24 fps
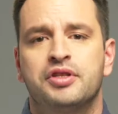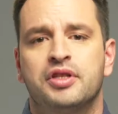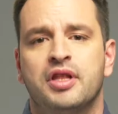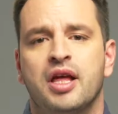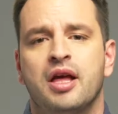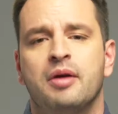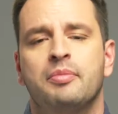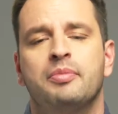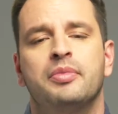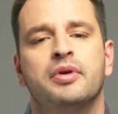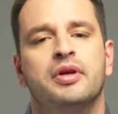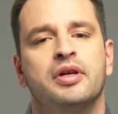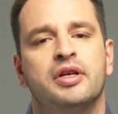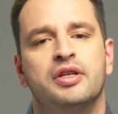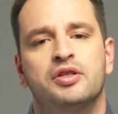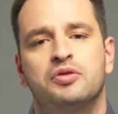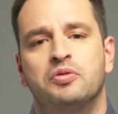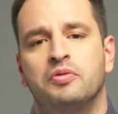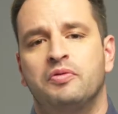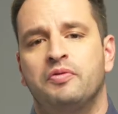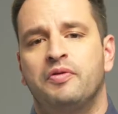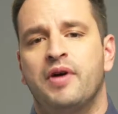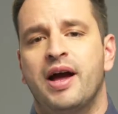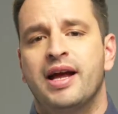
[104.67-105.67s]
step is to
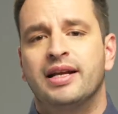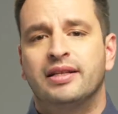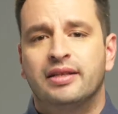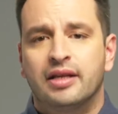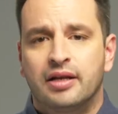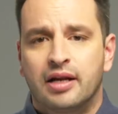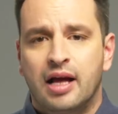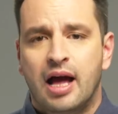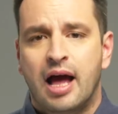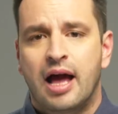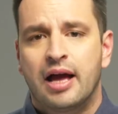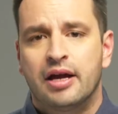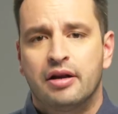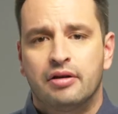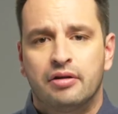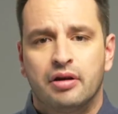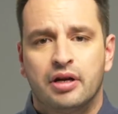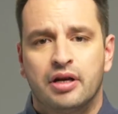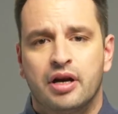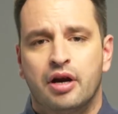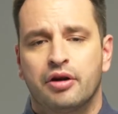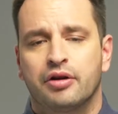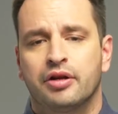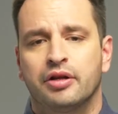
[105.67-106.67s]
find and hire
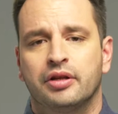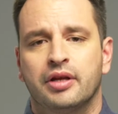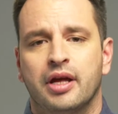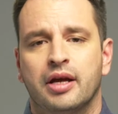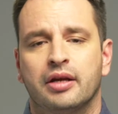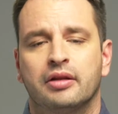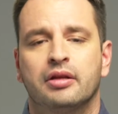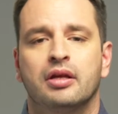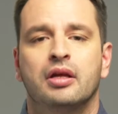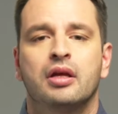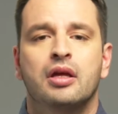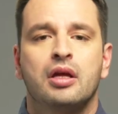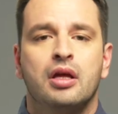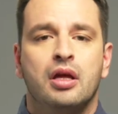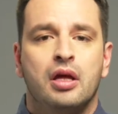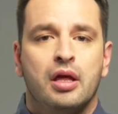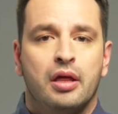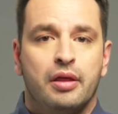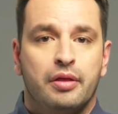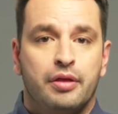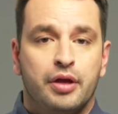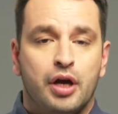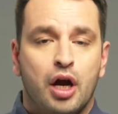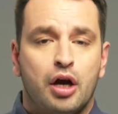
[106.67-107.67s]
an architect.
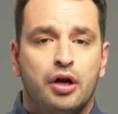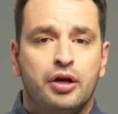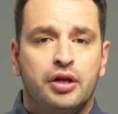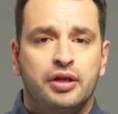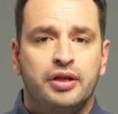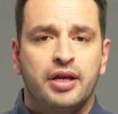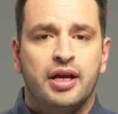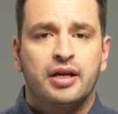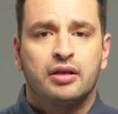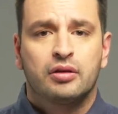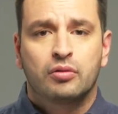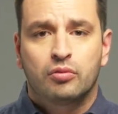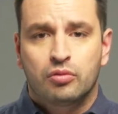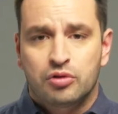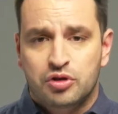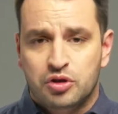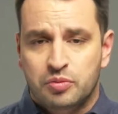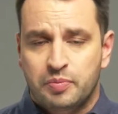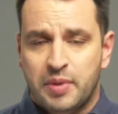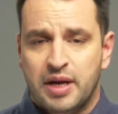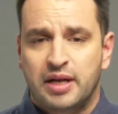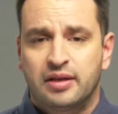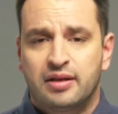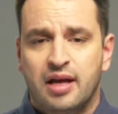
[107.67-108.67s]
The architect will
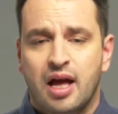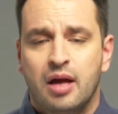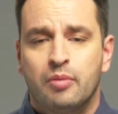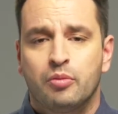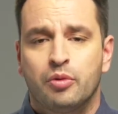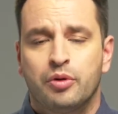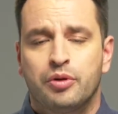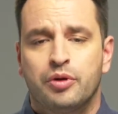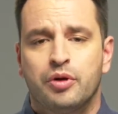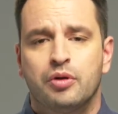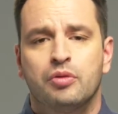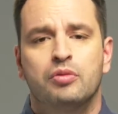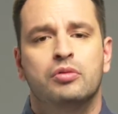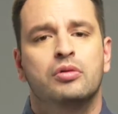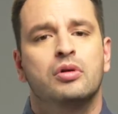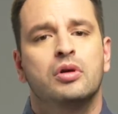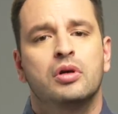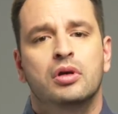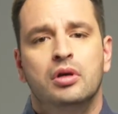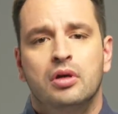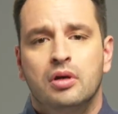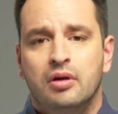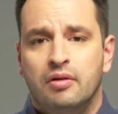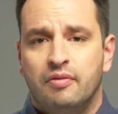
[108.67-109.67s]
spend time with you,
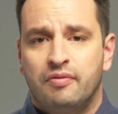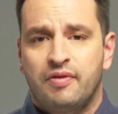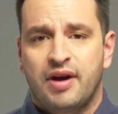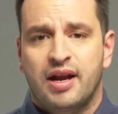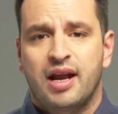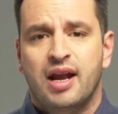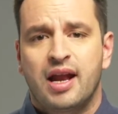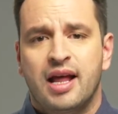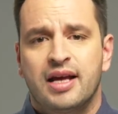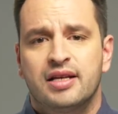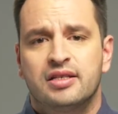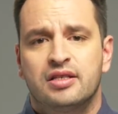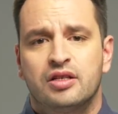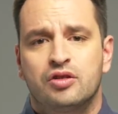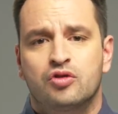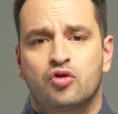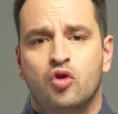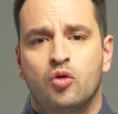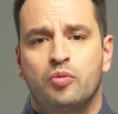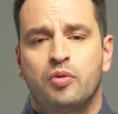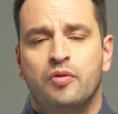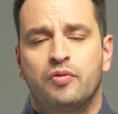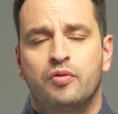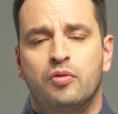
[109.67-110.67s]
finalize the
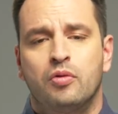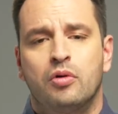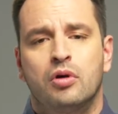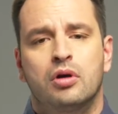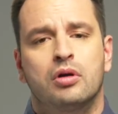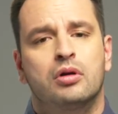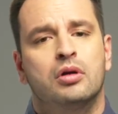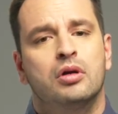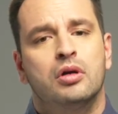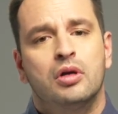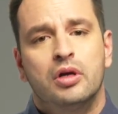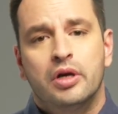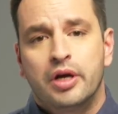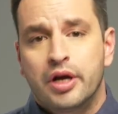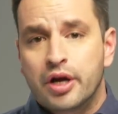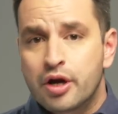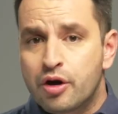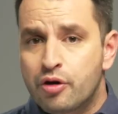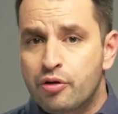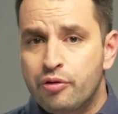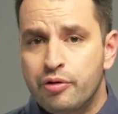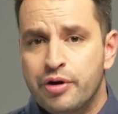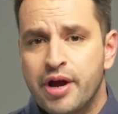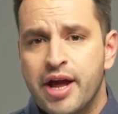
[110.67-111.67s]
scope of work,
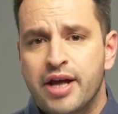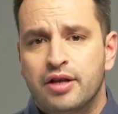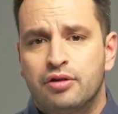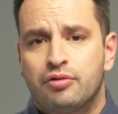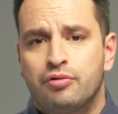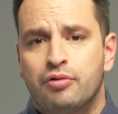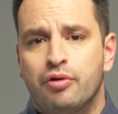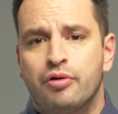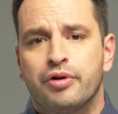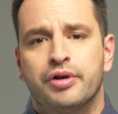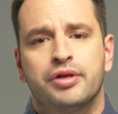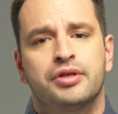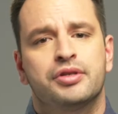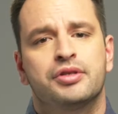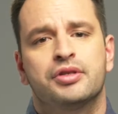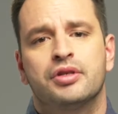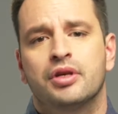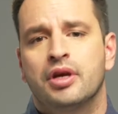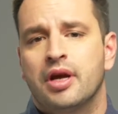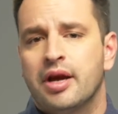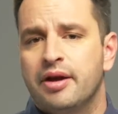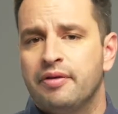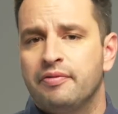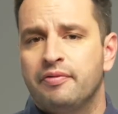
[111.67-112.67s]
create drawings
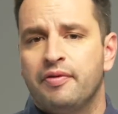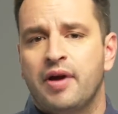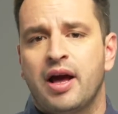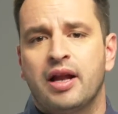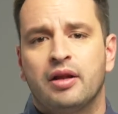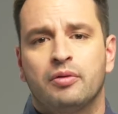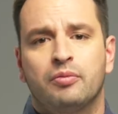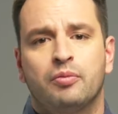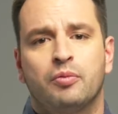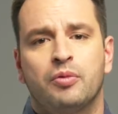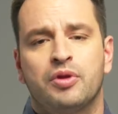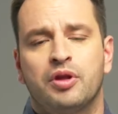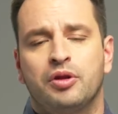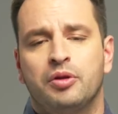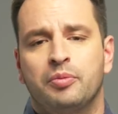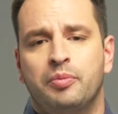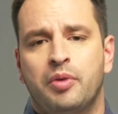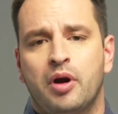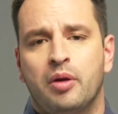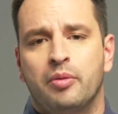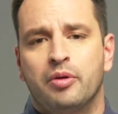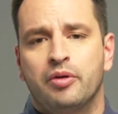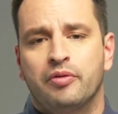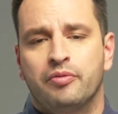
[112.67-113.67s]
and file it with the
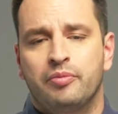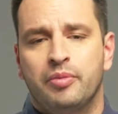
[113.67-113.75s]
Department of